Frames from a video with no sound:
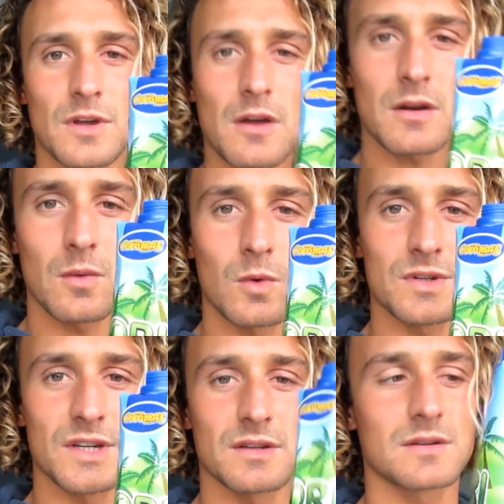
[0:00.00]
coconut
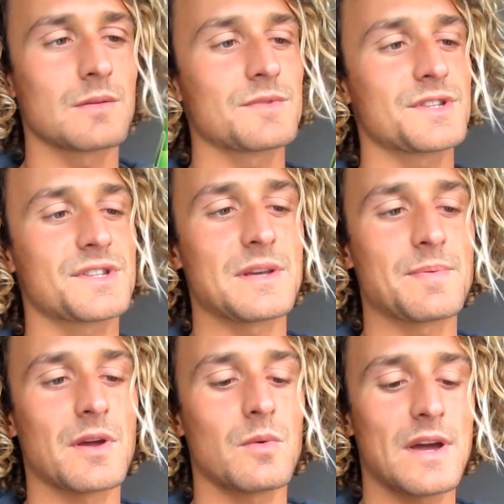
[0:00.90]
water. I'm just
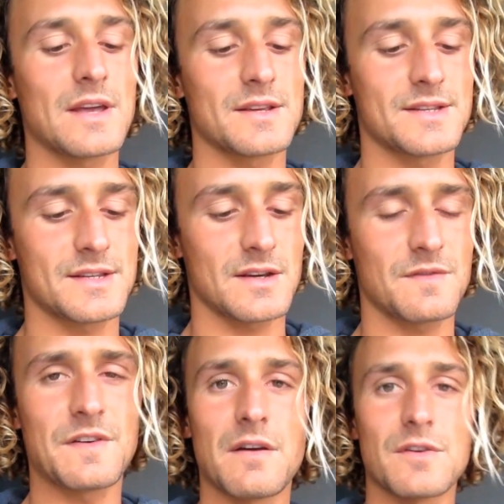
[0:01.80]
sipping away at this
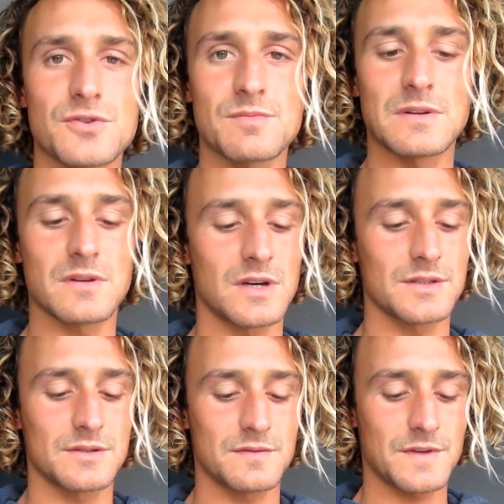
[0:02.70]
500ml uh,
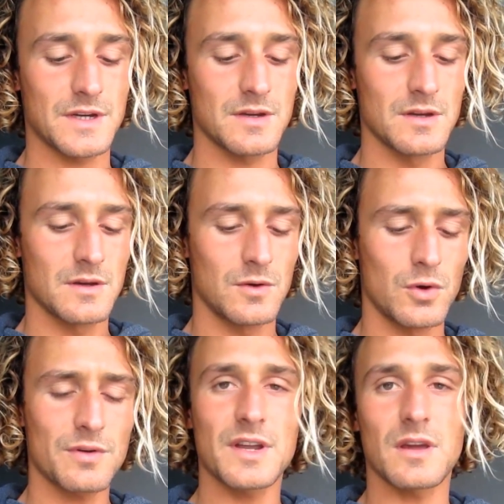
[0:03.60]
carton of uh,
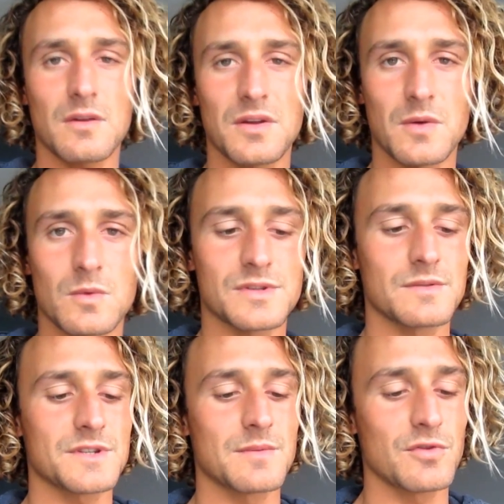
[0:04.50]
Ori coconut water,
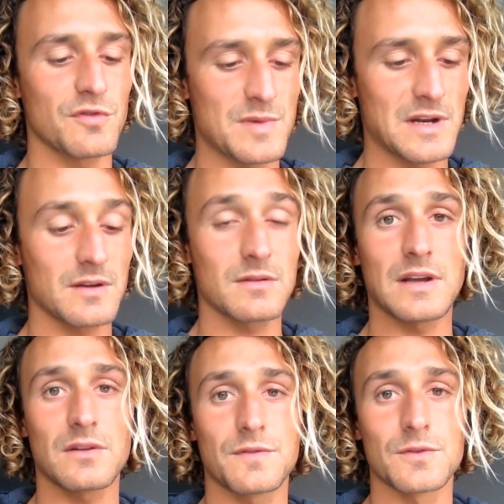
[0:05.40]
which I bought from my local
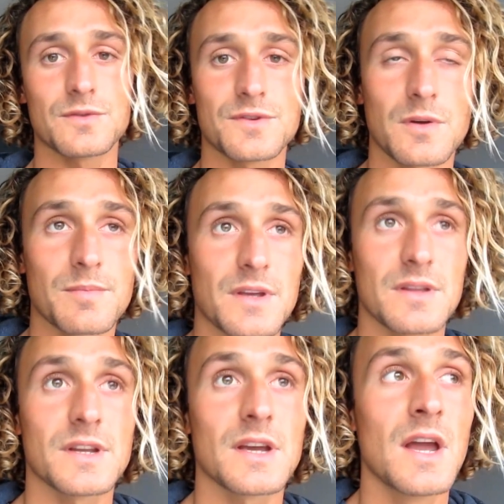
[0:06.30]
health food shop the
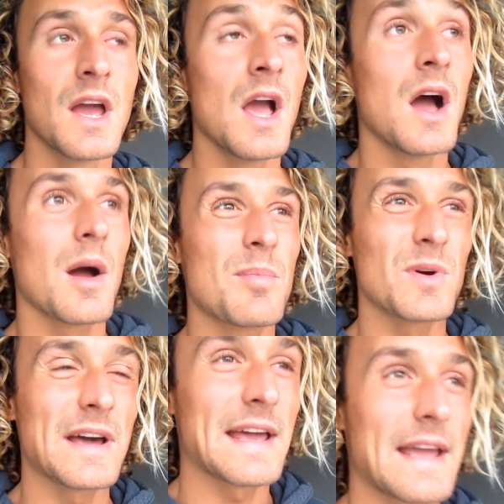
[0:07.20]
other day. I
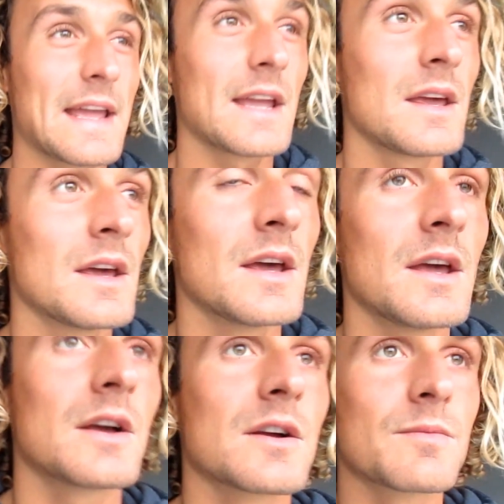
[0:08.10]
bought a
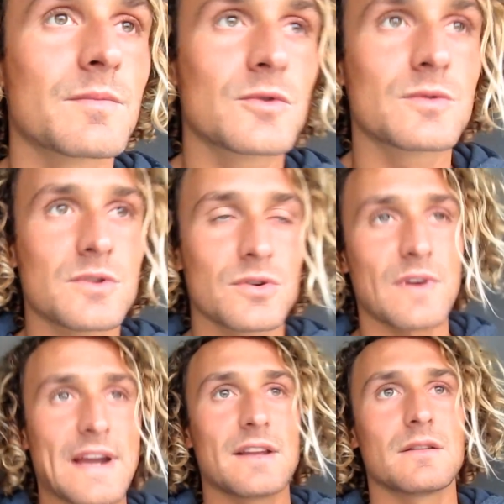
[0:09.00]

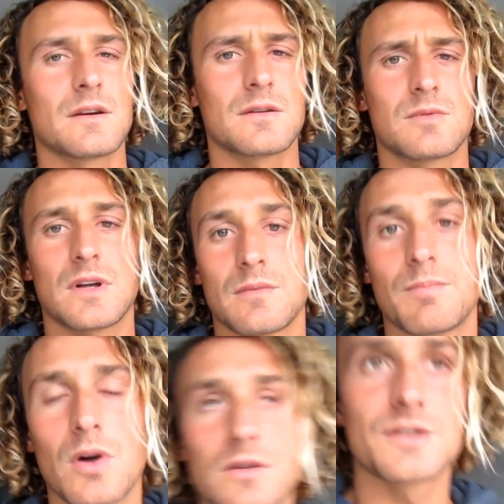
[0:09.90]
crate, uh, well, a
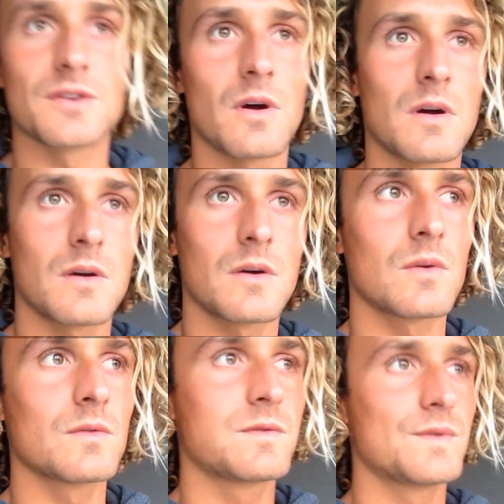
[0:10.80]
box
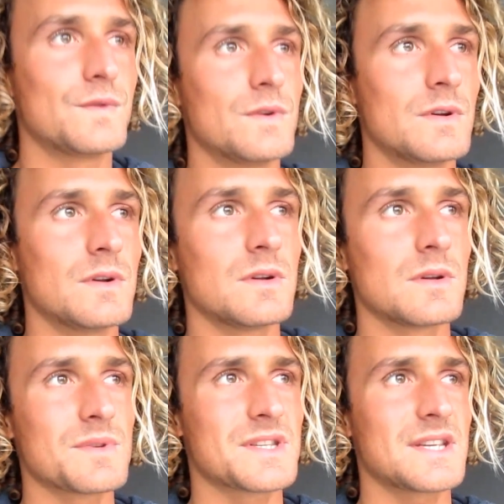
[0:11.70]
of,
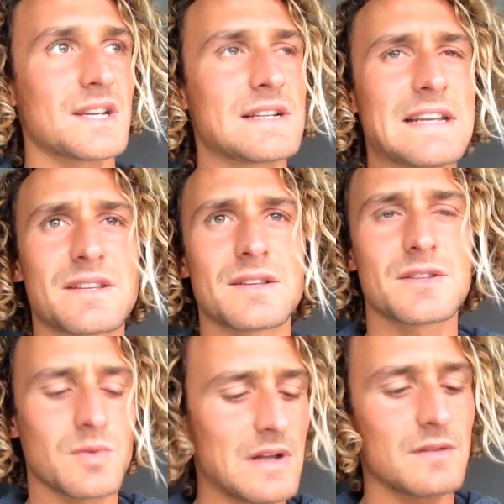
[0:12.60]
it was 6 litres,
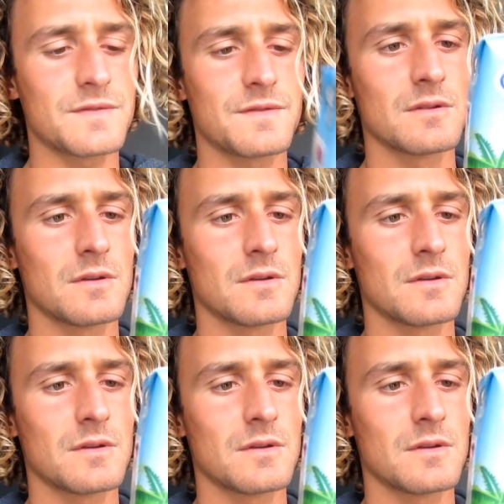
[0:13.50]
12,